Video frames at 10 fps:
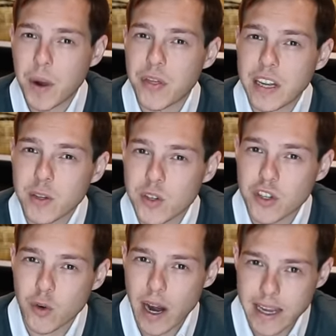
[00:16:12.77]
but then you
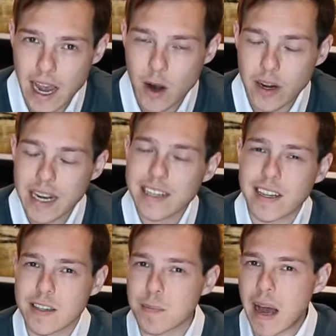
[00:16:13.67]
strike out, and it
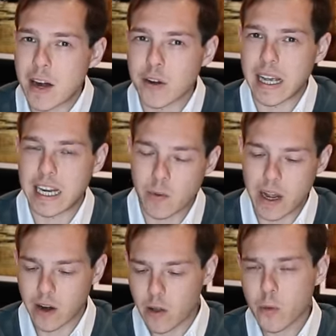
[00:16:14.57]
doesn't matter
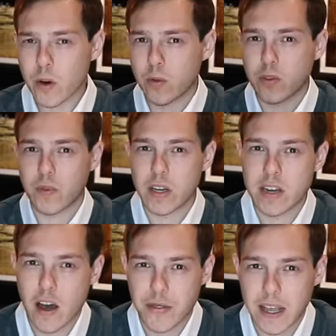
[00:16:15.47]
anyway, and all the work was for
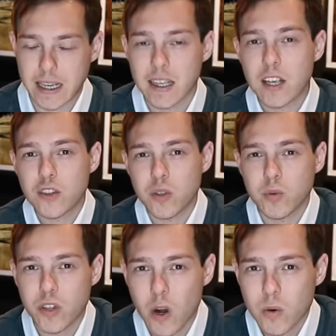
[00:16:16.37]
nothing. So
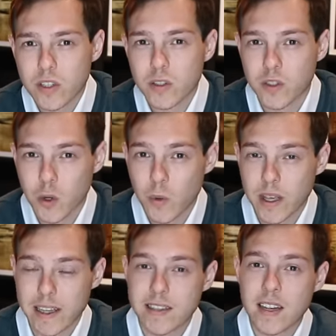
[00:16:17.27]
don't do
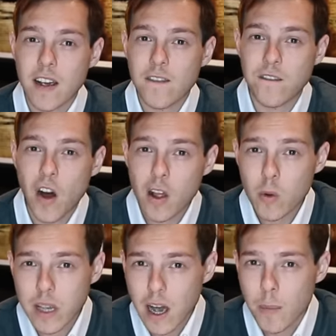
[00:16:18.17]
this.
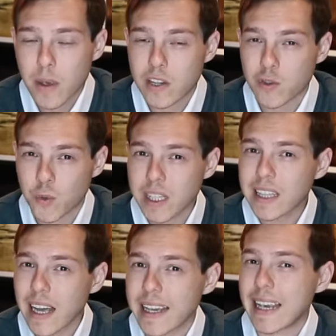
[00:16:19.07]
Following up is really
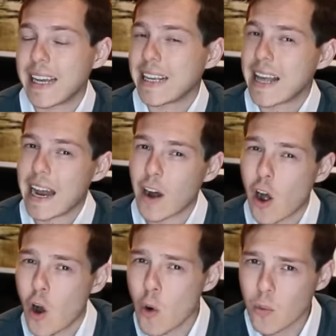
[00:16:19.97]
like hitting that
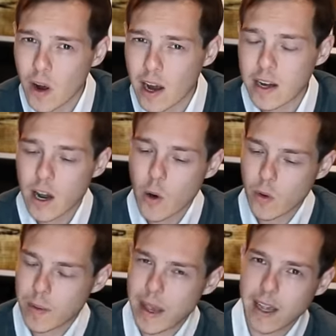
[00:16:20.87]
home run
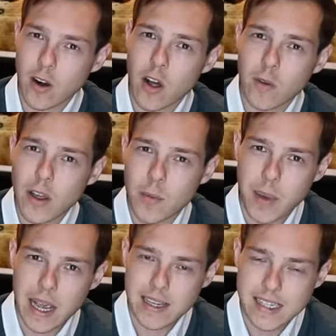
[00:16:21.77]
where you make it all around the
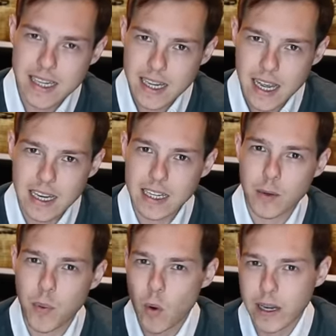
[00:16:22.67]
base and you get
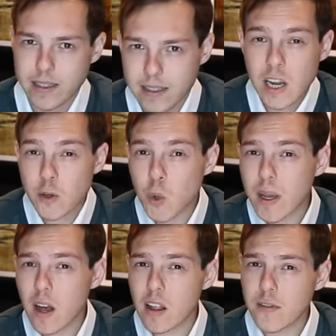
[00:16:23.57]
a point. Now,
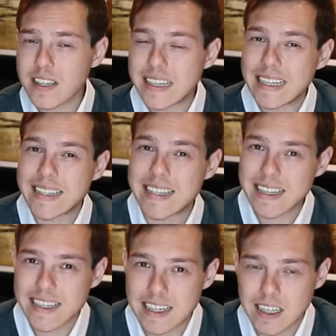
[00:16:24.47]
doing all of this
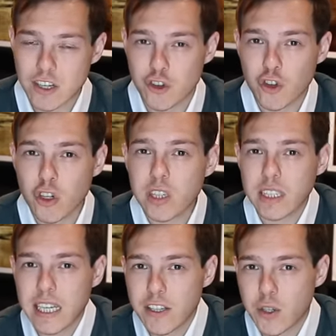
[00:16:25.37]
consistently should
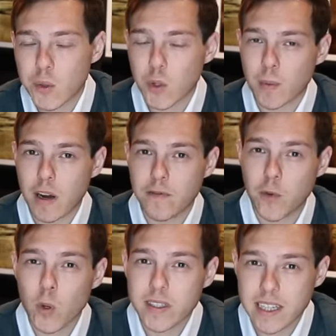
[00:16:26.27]
lead you to about
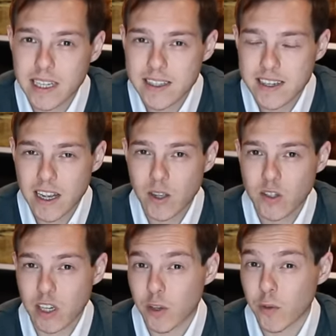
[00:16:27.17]
fourteen
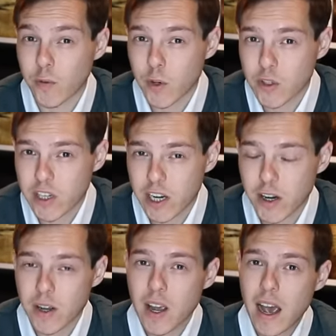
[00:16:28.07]
sales in your first
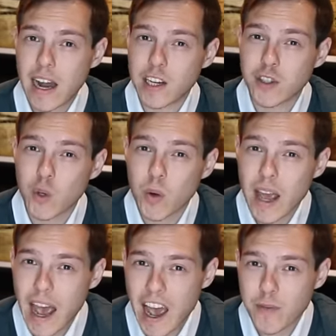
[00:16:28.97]
year at a two point
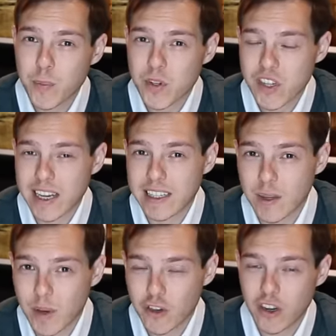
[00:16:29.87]
five percent
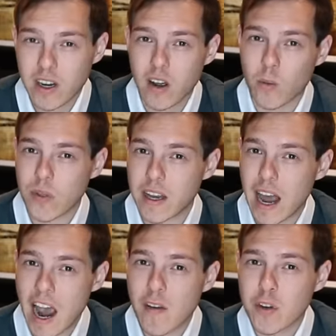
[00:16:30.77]
commission with an
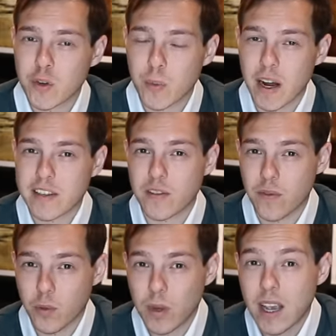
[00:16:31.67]
average price of
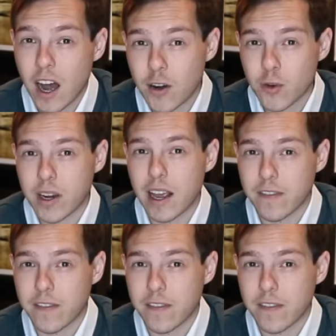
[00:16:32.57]
three hundred